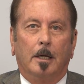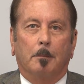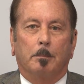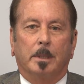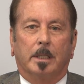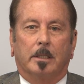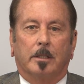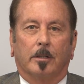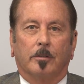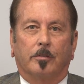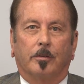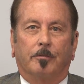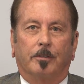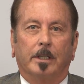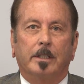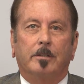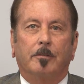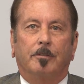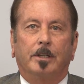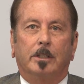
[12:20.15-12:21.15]
Because if
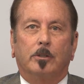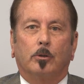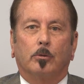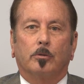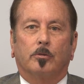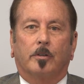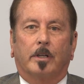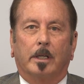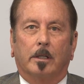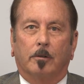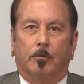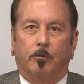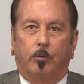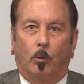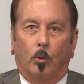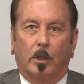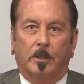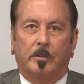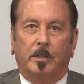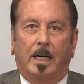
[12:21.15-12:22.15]
individuals can
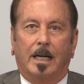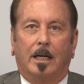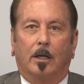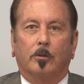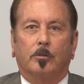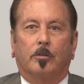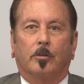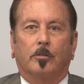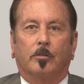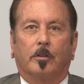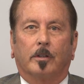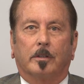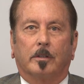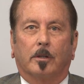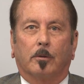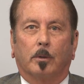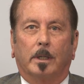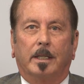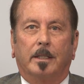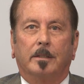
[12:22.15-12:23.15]
afford the houses that
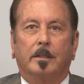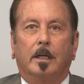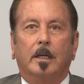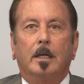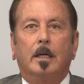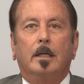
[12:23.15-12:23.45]
they're in,